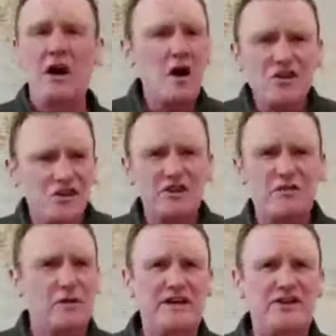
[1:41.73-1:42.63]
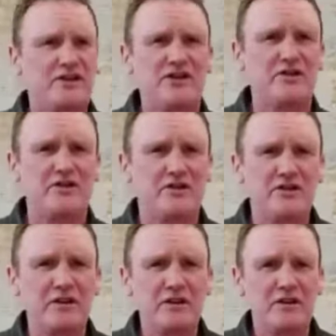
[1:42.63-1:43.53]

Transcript: answer the questions,